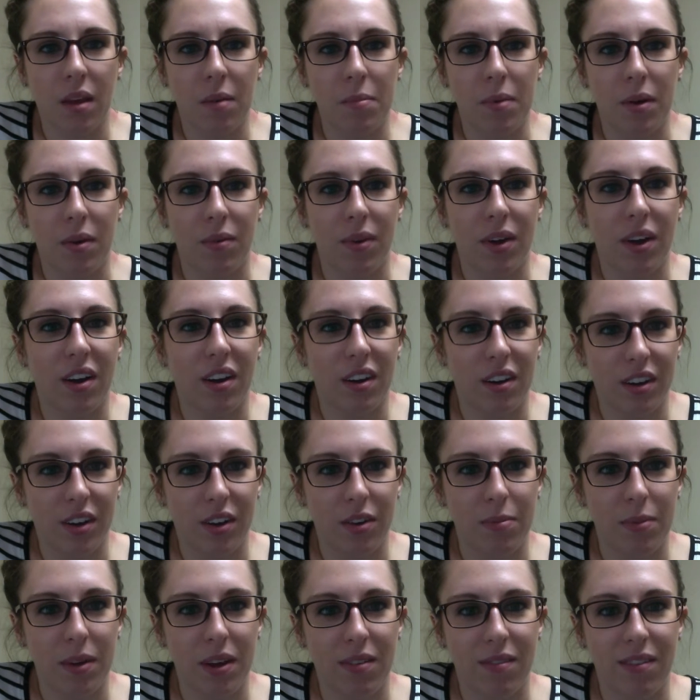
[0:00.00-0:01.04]
But we are
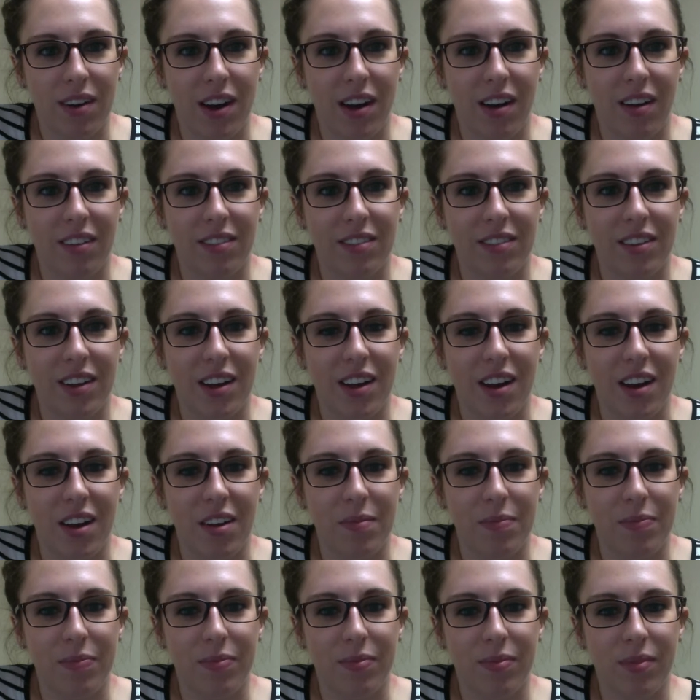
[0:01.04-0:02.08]
coping well.
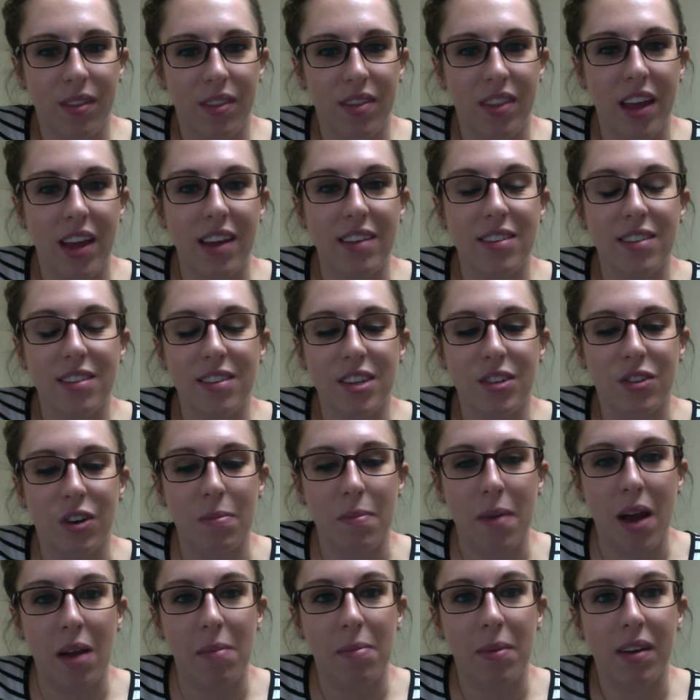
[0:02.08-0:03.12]
Things that still
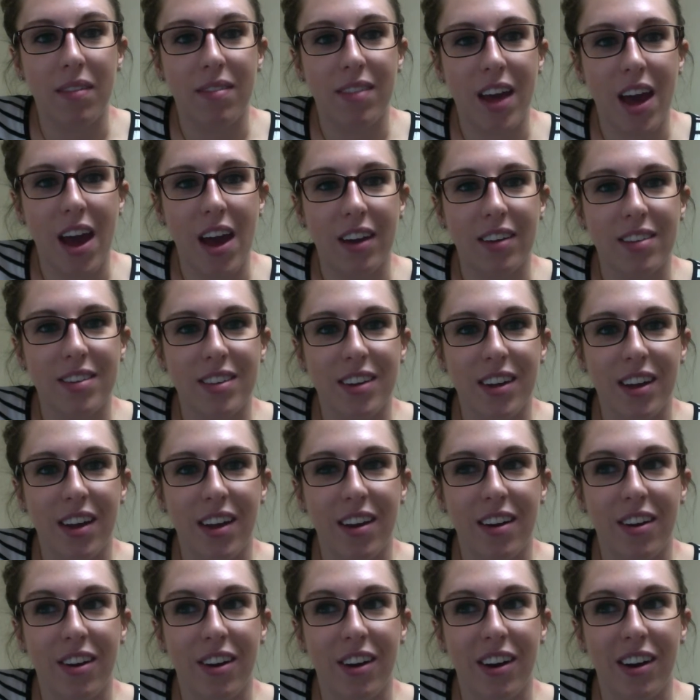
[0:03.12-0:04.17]
remind me of the
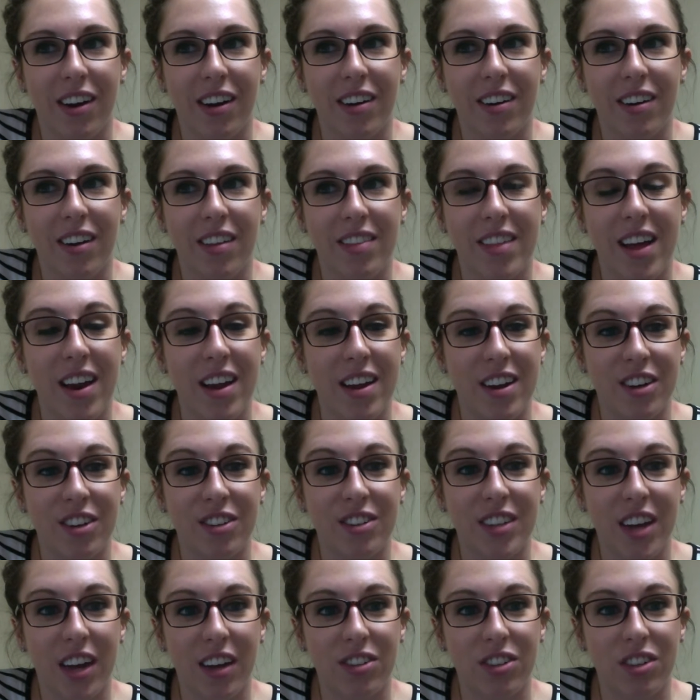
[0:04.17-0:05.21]
accident are that
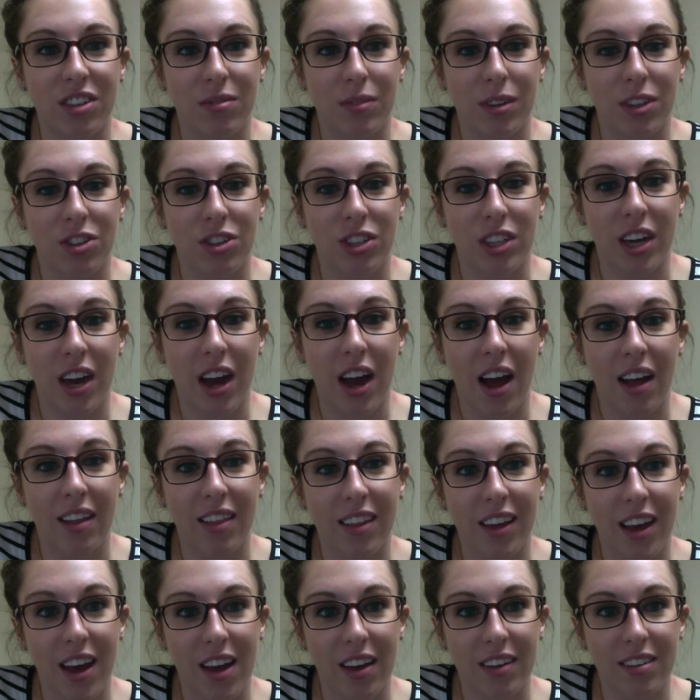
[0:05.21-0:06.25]
intersection where she had
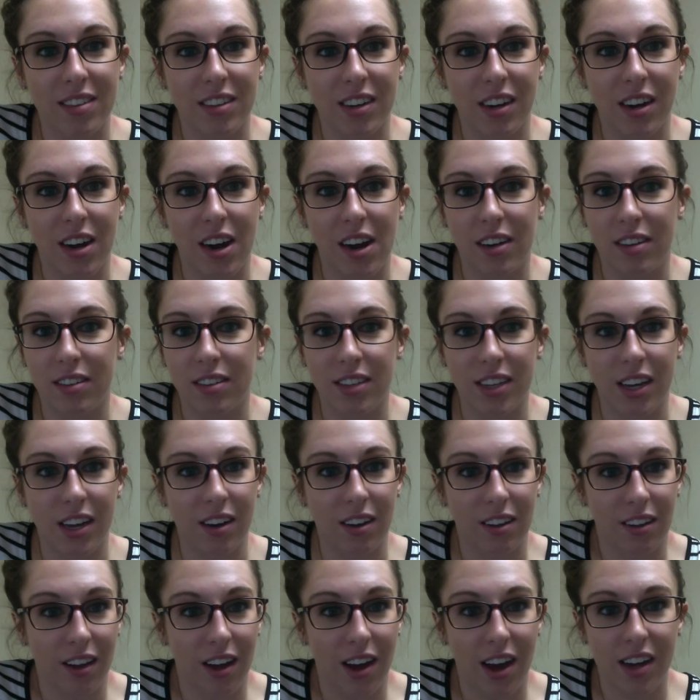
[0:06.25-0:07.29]
the accident. I see it
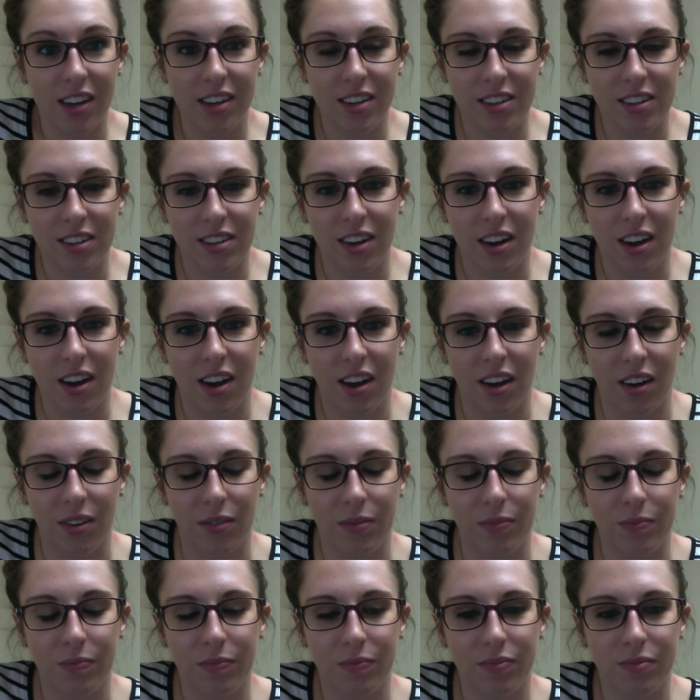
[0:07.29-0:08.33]
a lot,
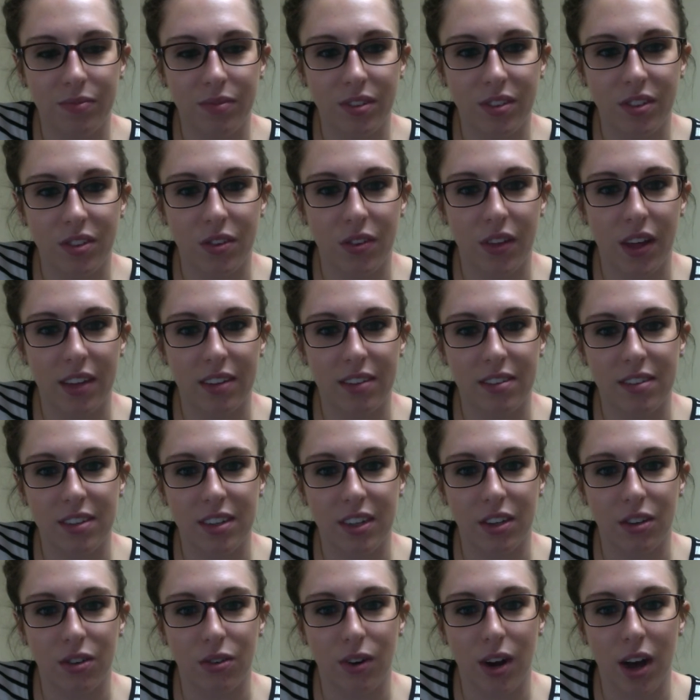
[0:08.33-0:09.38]
so that's
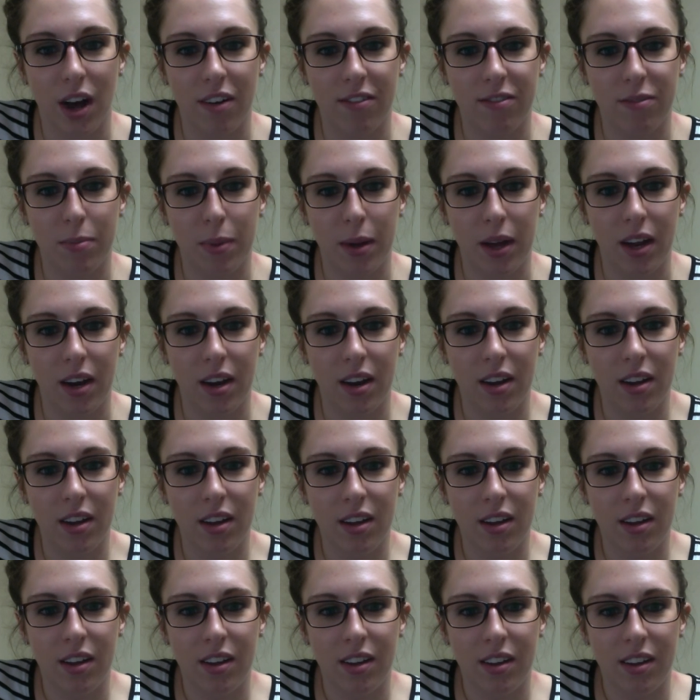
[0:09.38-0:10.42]
still rough, but
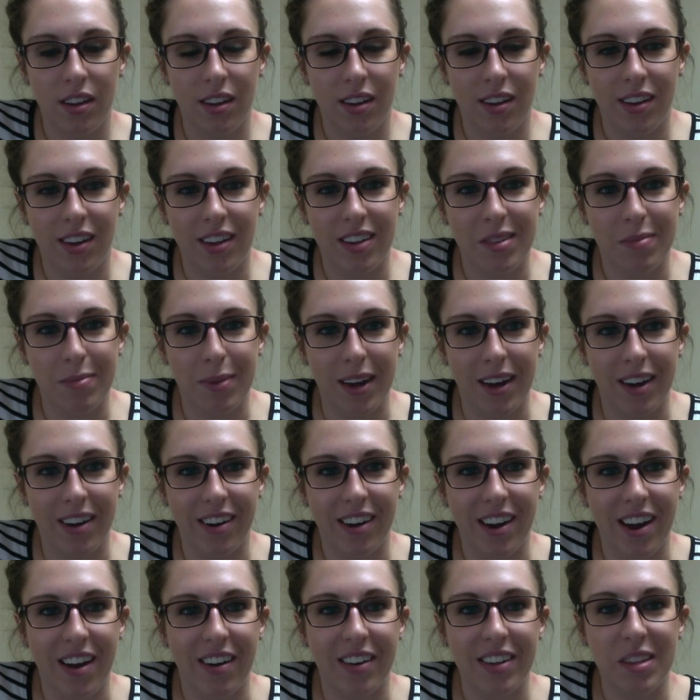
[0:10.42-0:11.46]
it's better
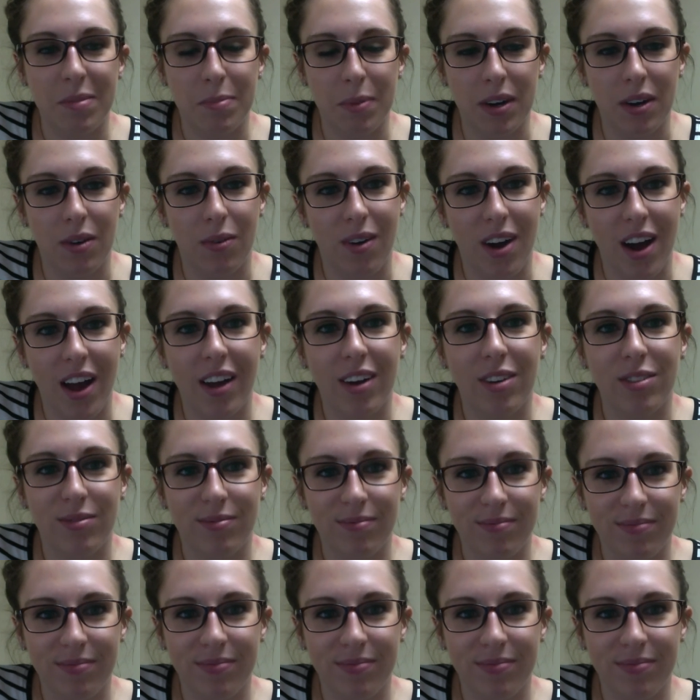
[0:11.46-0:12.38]
now. It's been a while.